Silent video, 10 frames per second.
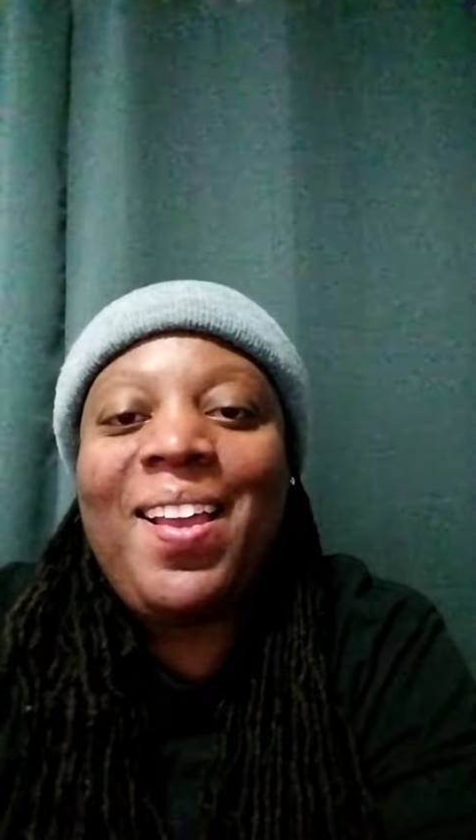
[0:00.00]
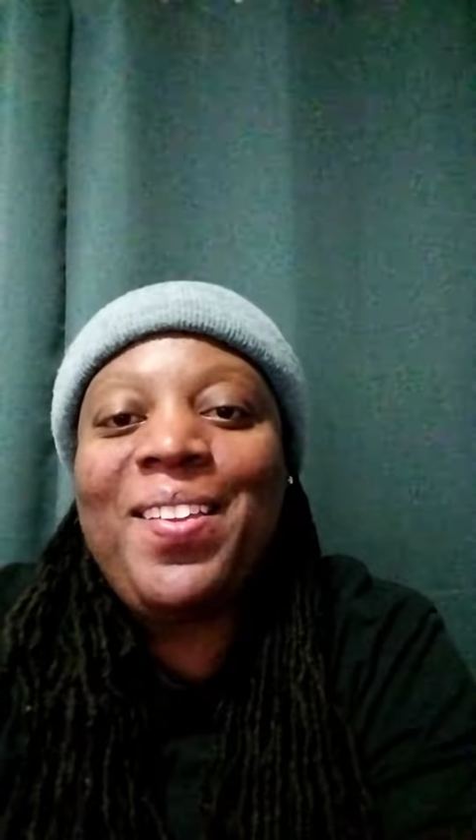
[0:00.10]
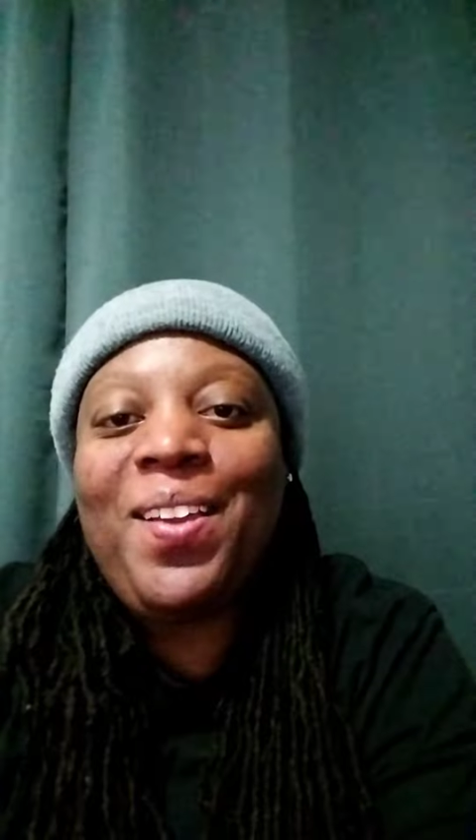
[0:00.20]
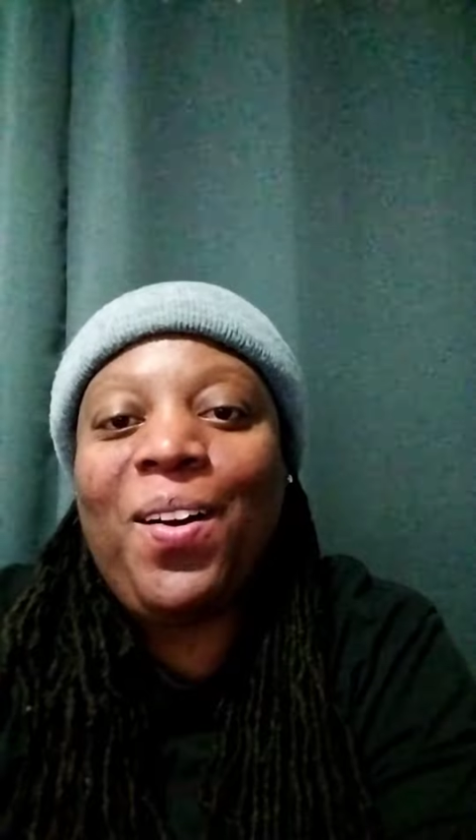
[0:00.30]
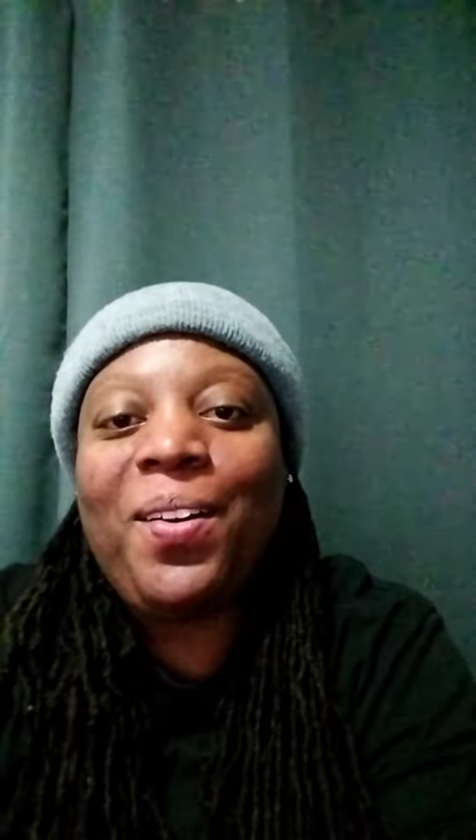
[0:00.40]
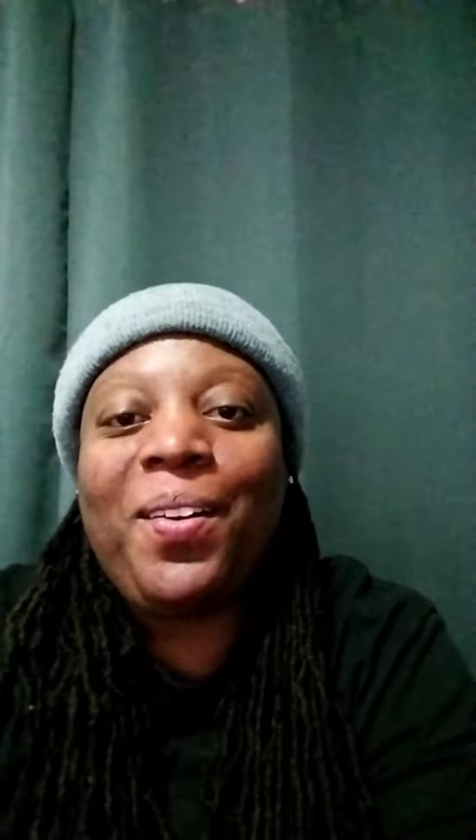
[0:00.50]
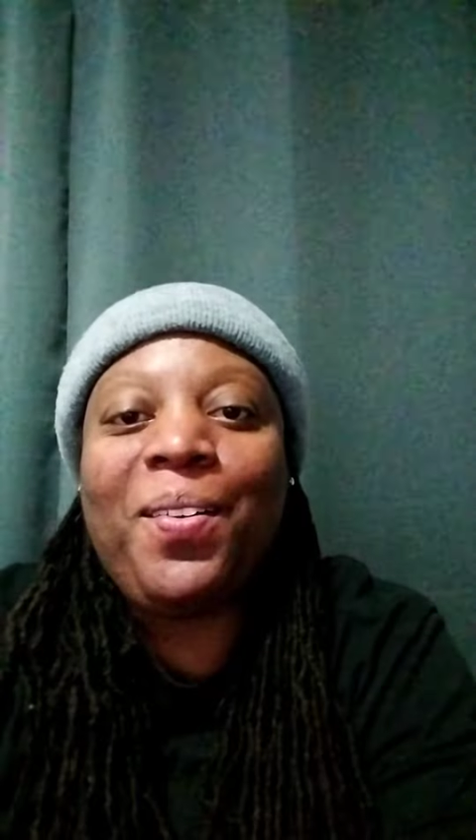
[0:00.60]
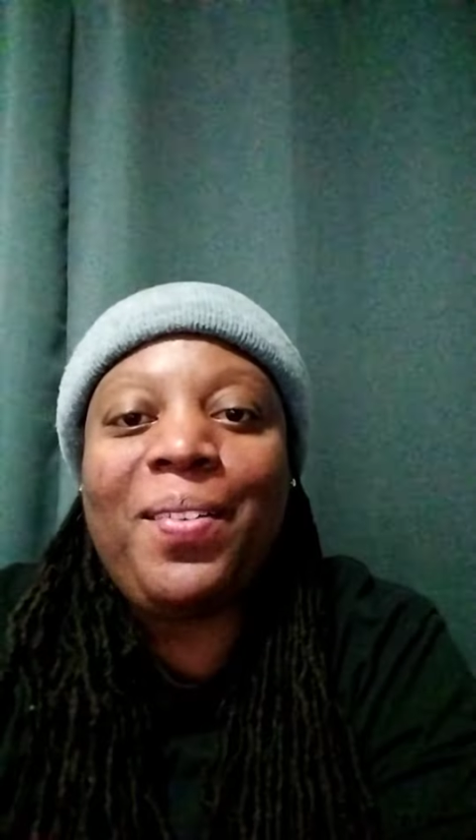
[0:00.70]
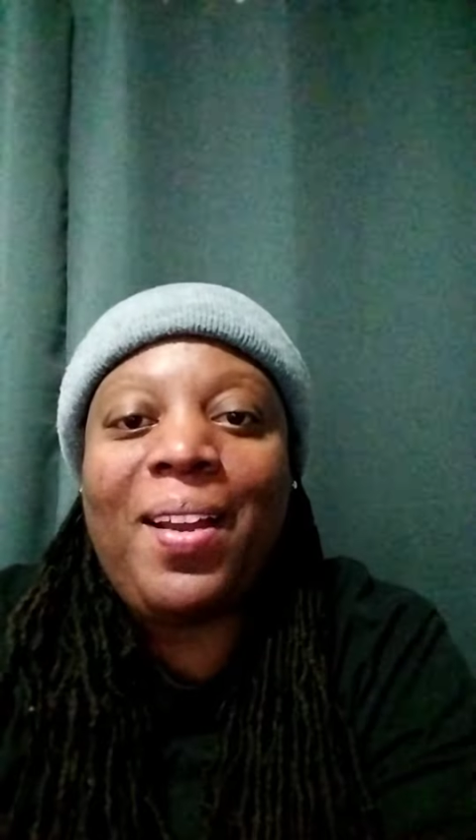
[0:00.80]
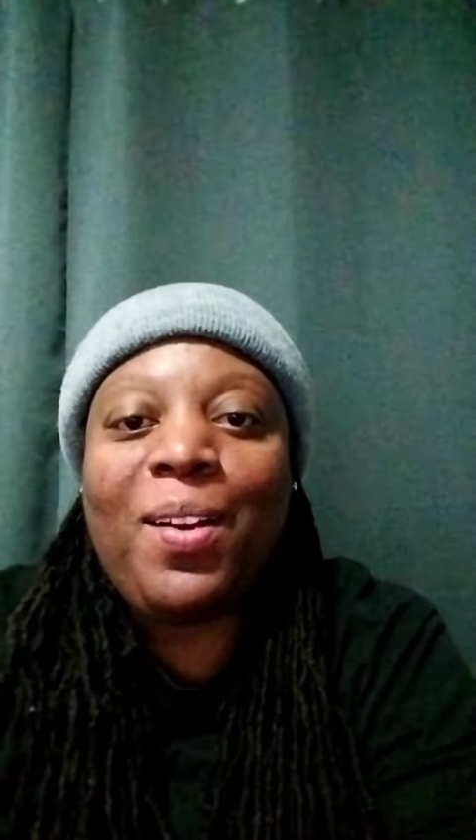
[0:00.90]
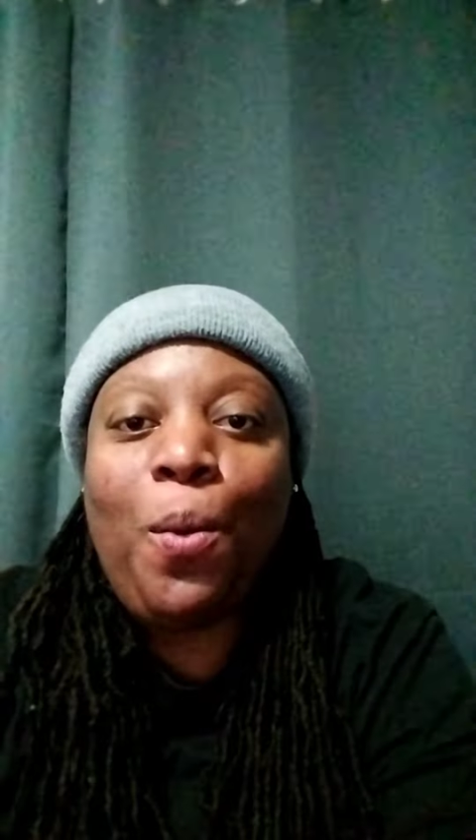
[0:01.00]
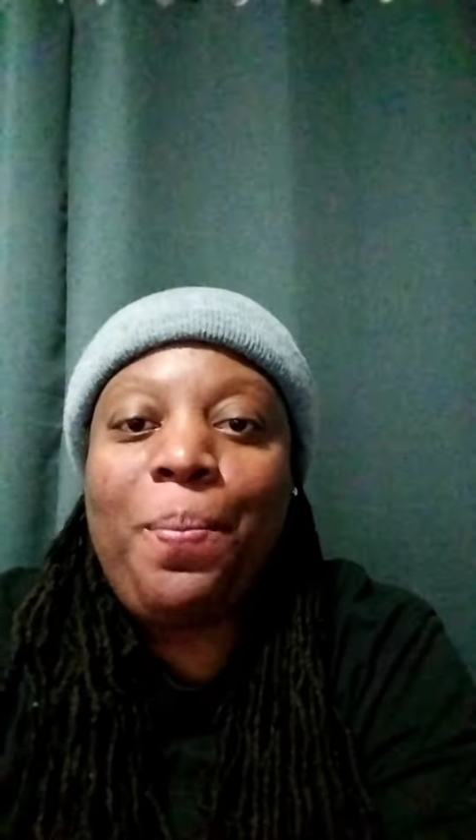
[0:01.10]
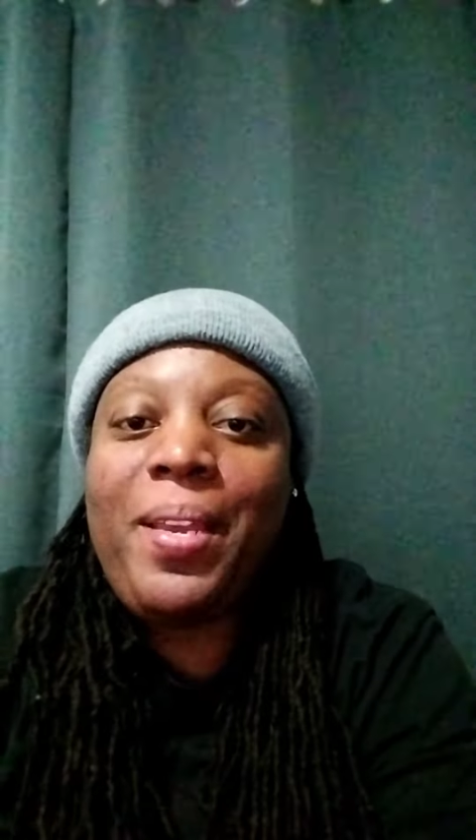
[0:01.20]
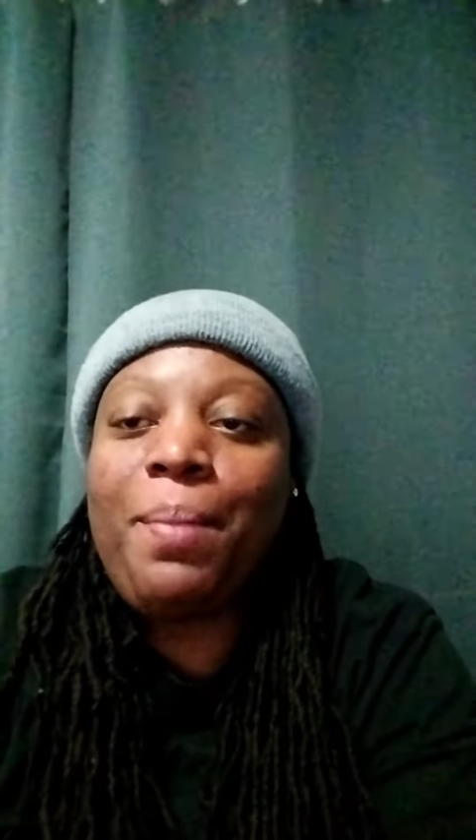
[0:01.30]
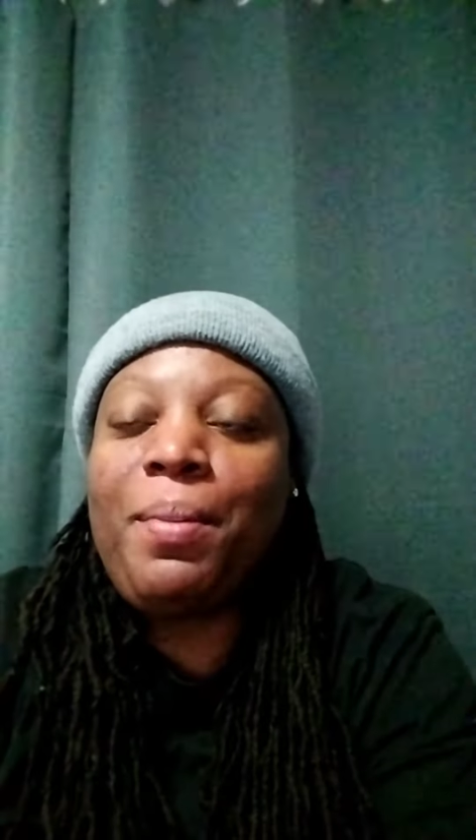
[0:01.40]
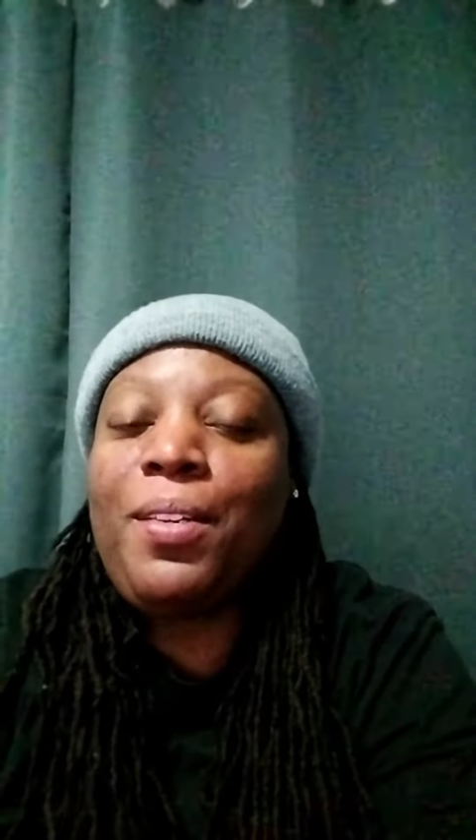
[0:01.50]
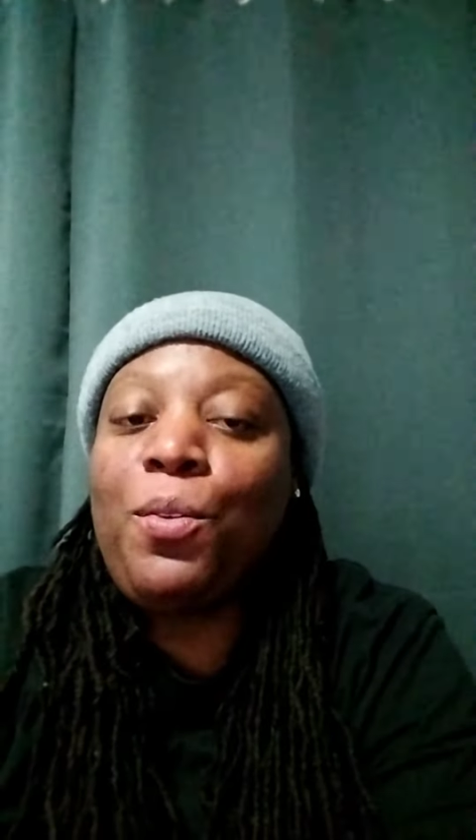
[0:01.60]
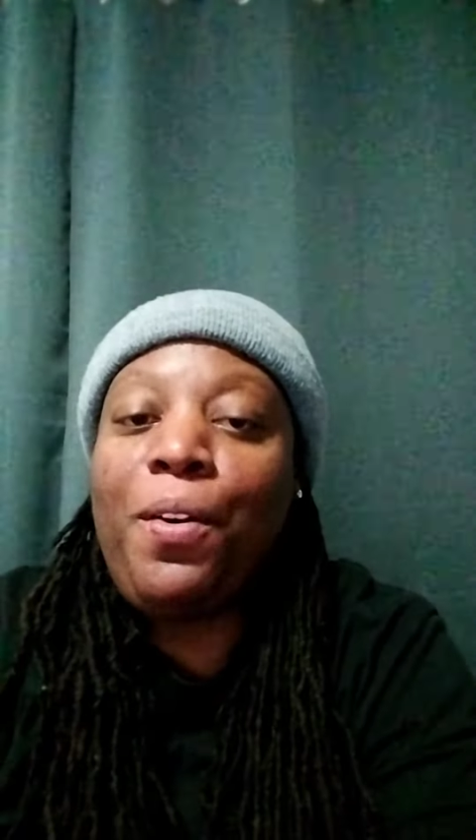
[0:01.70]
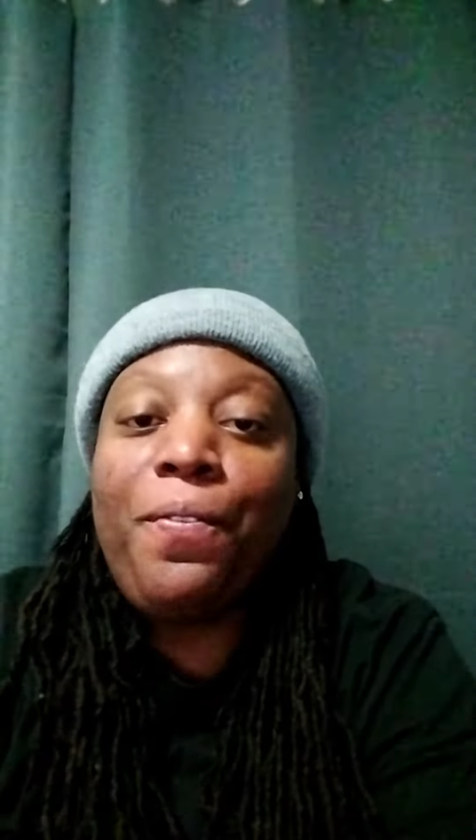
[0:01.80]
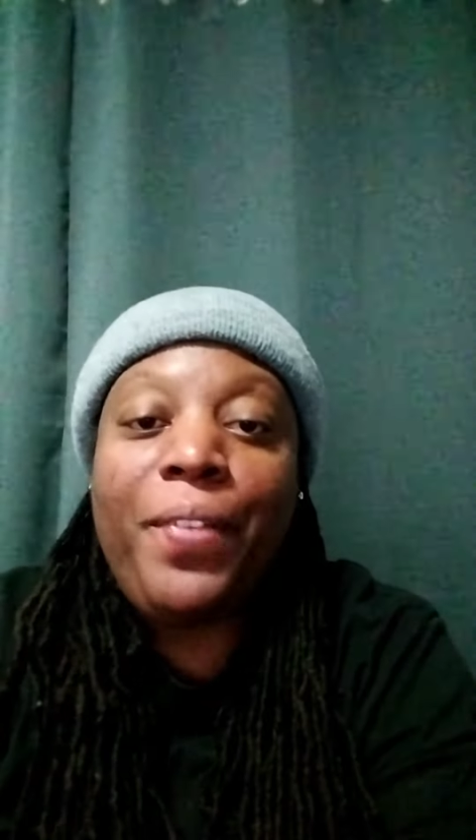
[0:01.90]
y'all girl not gonna be able to
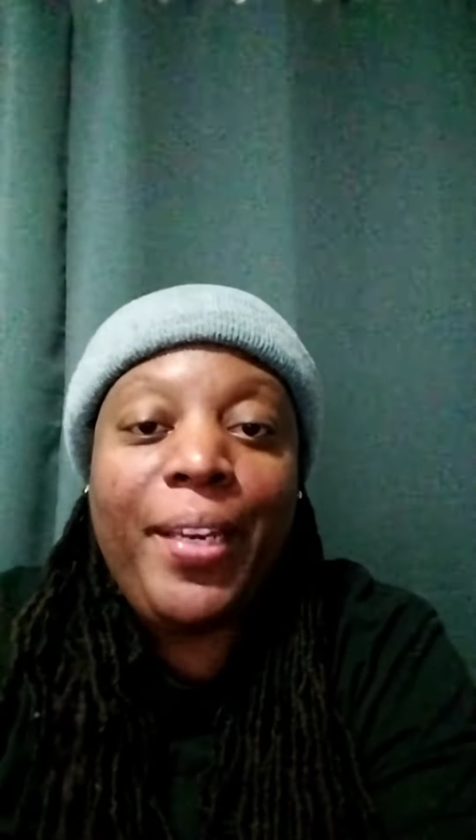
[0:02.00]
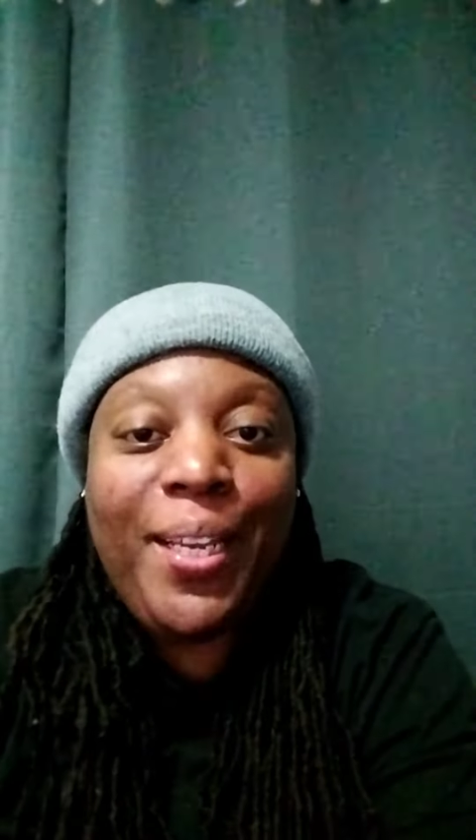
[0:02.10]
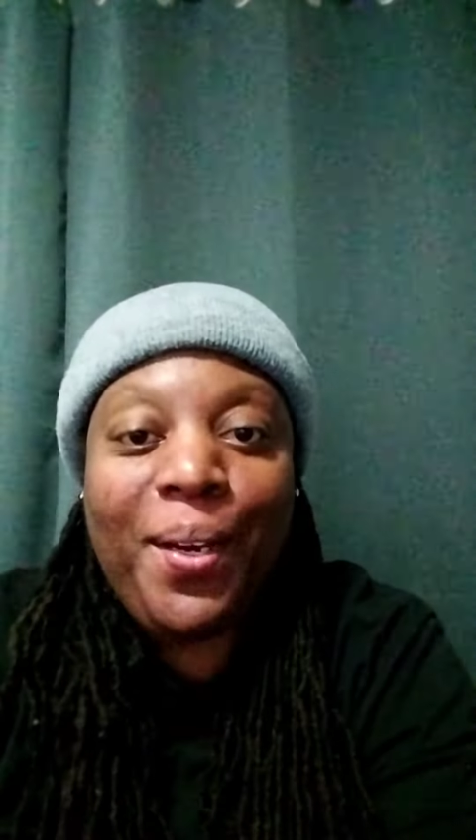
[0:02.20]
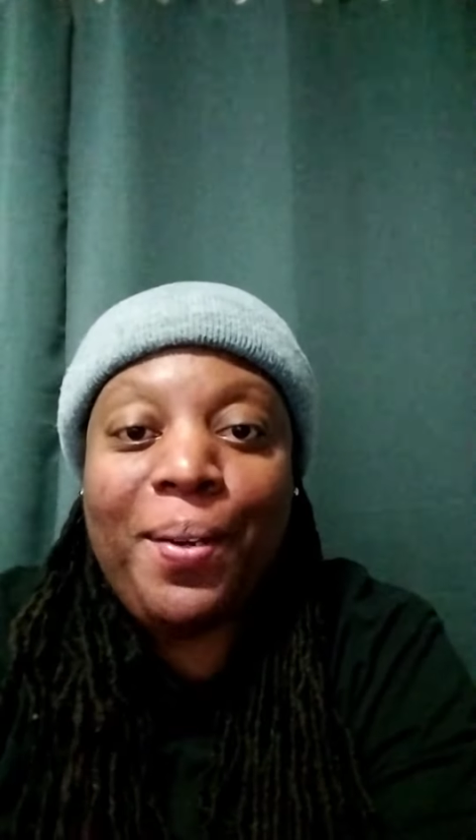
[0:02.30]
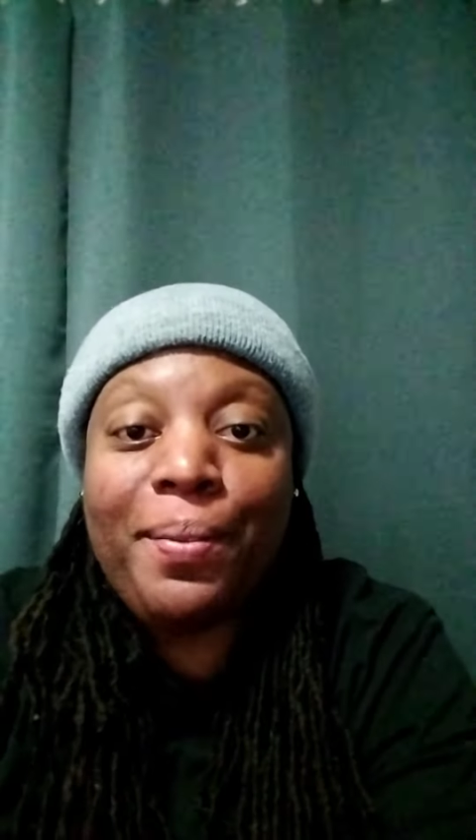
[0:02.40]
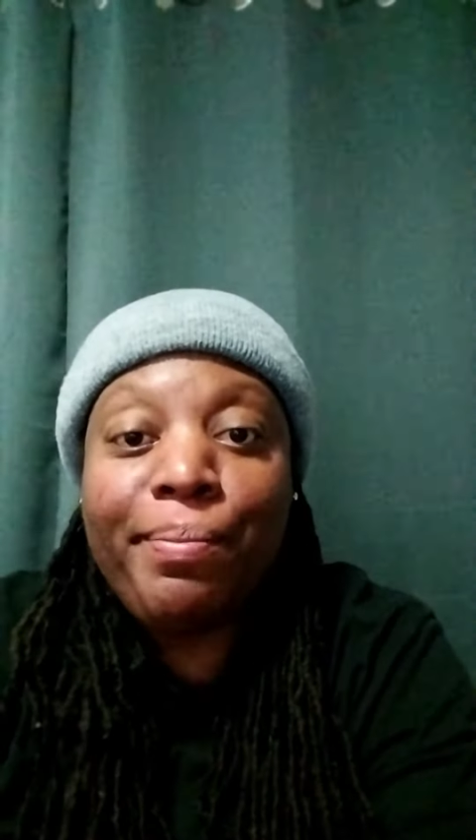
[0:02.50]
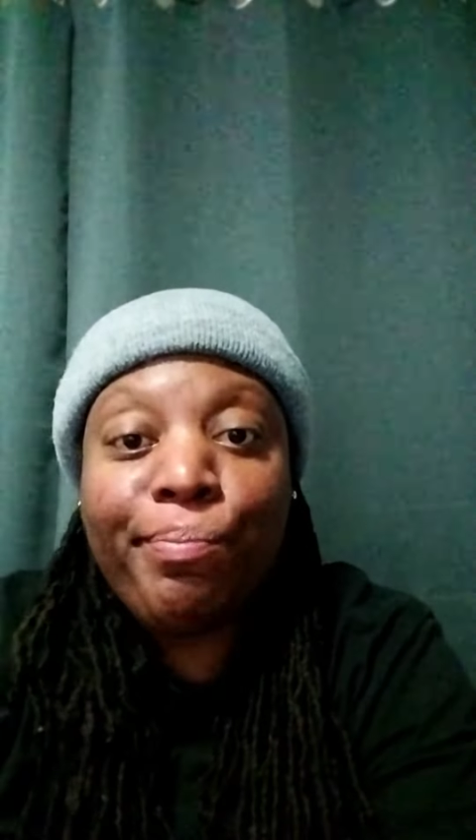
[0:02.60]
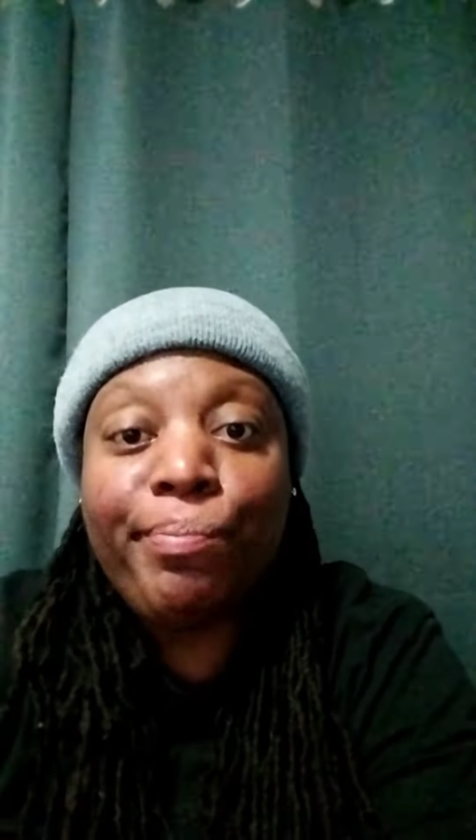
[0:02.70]
do a video,